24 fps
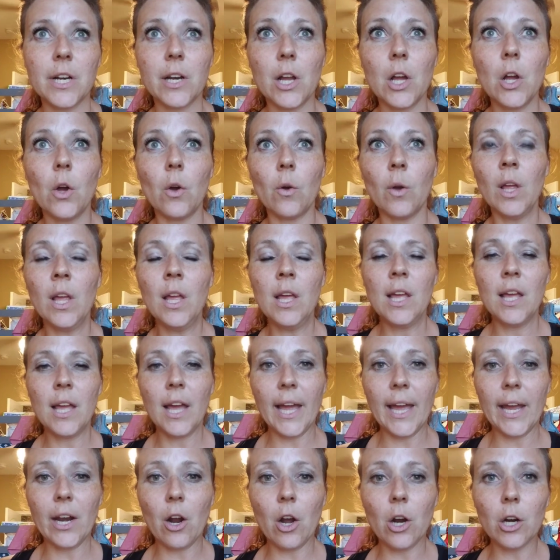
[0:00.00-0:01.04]
Oh, I
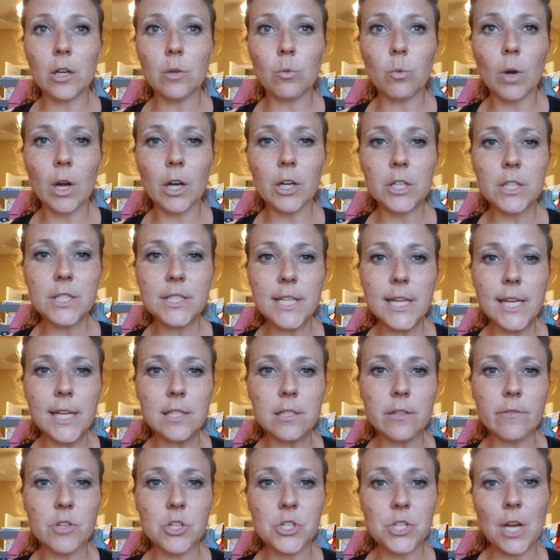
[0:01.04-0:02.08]
had hard water stains on
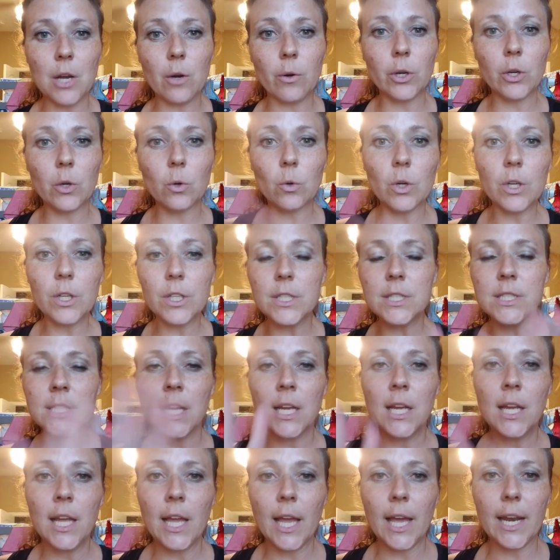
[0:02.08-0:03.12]
the shower doors,
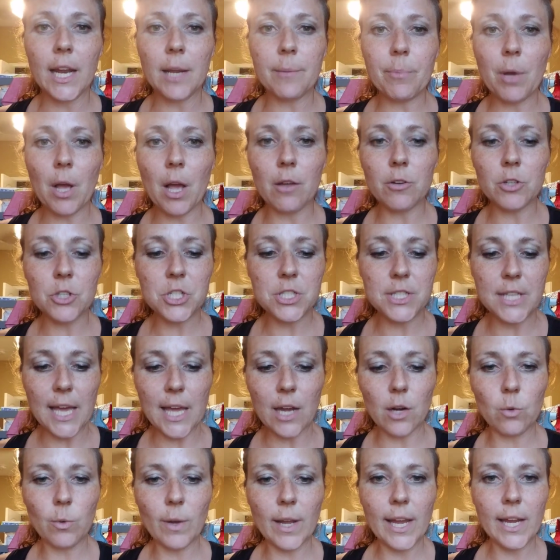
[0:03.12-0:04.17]
and I polished that
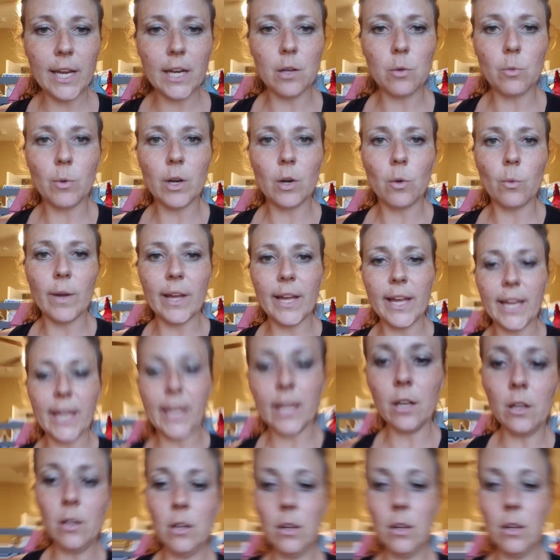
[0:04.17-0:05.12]
away, and it went away